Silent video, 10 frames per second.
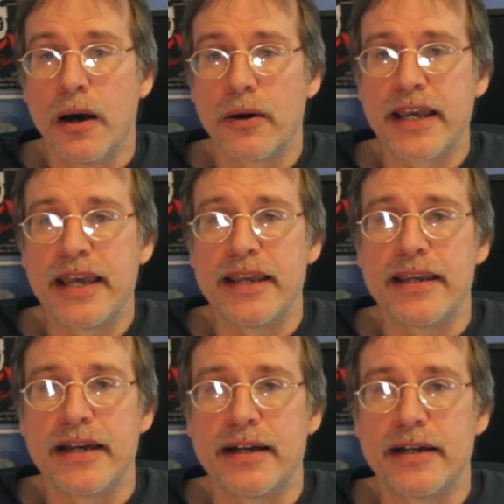
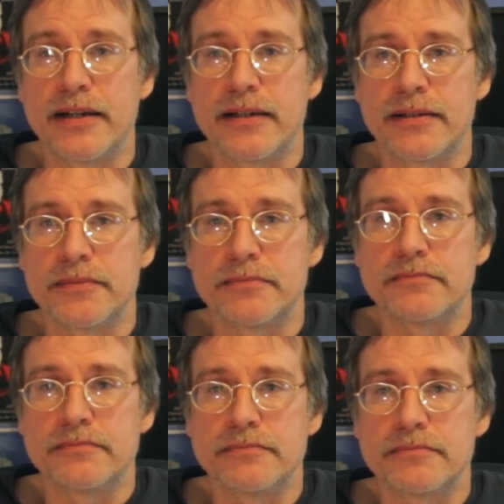Okay, uh,
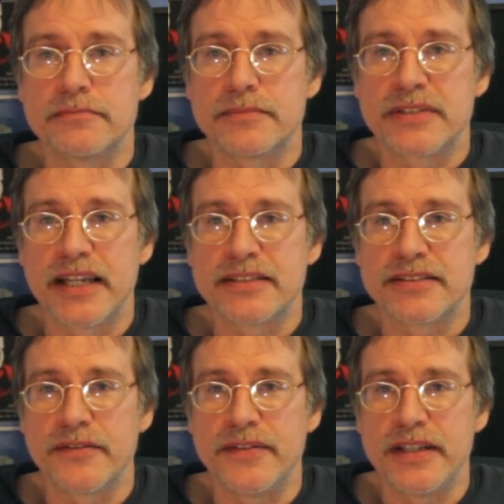
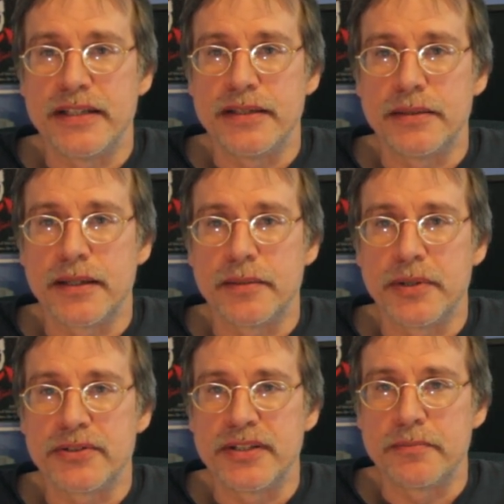test of the uh,
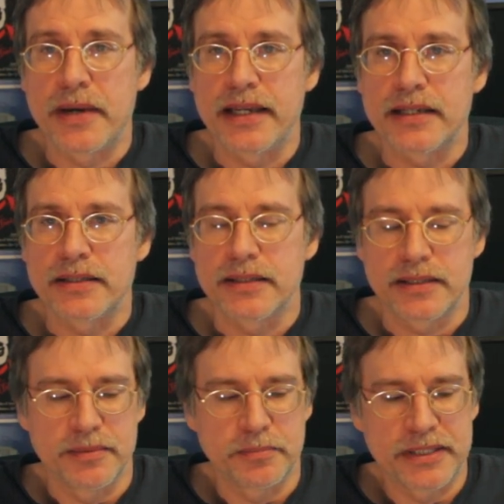built-in mic
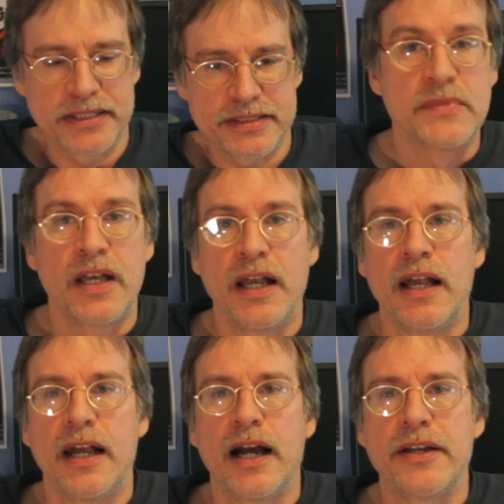complete.
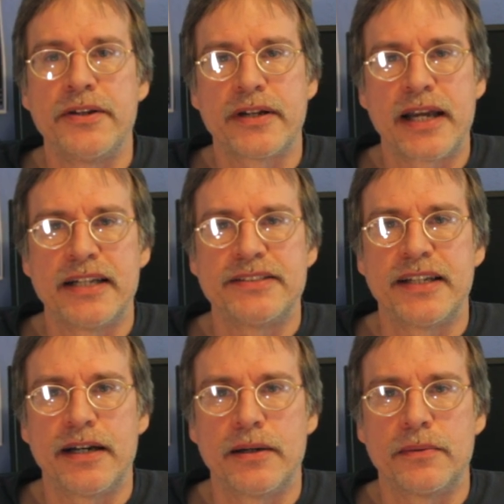How you doing guys?
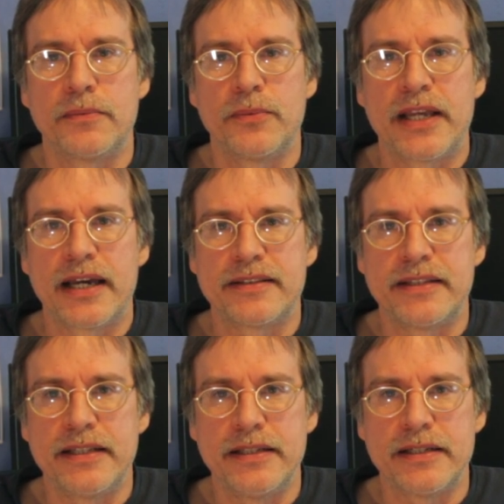Uh, we
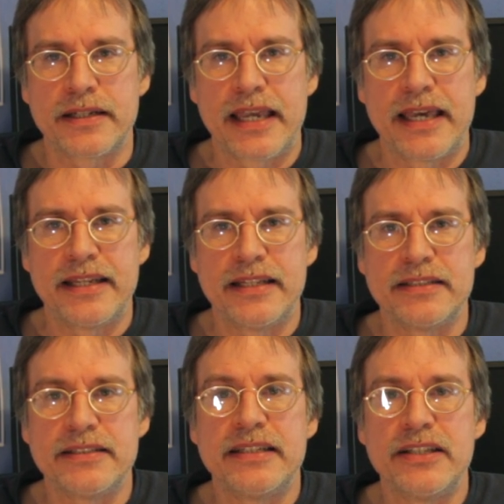got the uh,
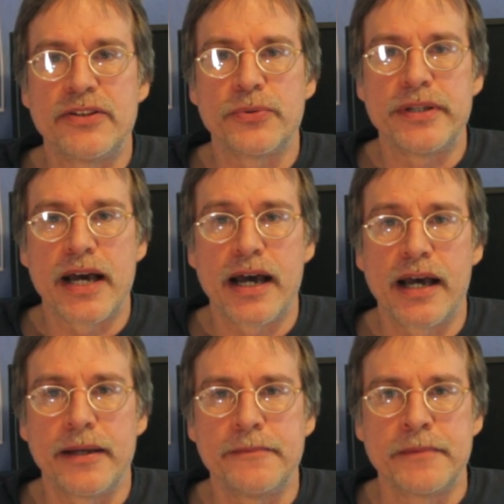Canon
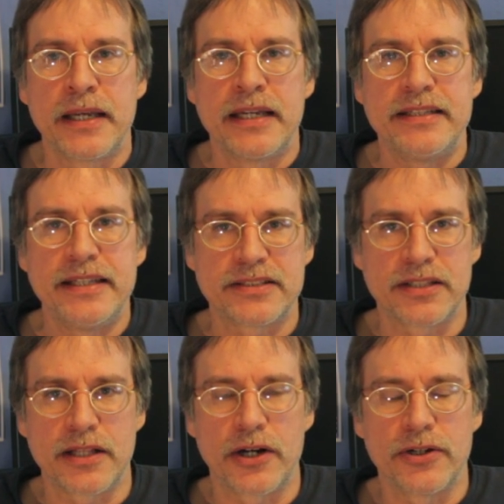T3i
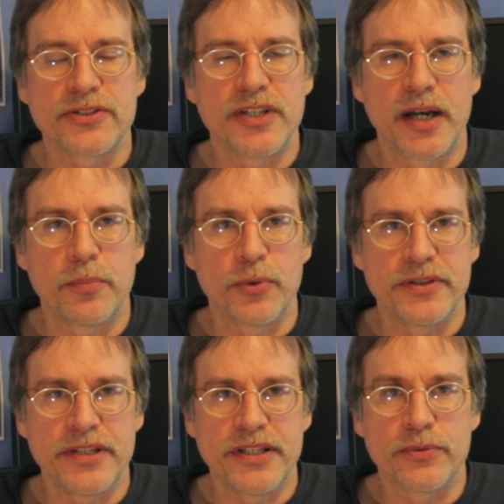DSLR hooked up
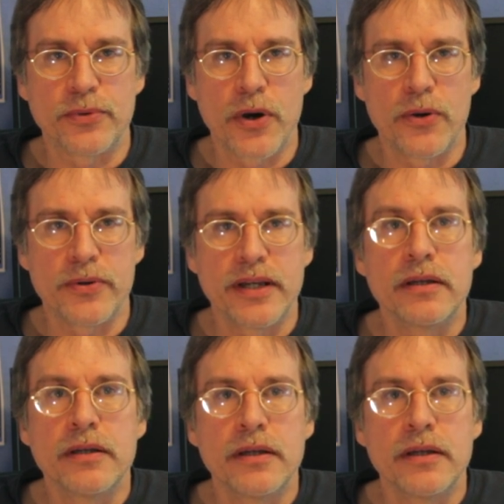with the uh, Rode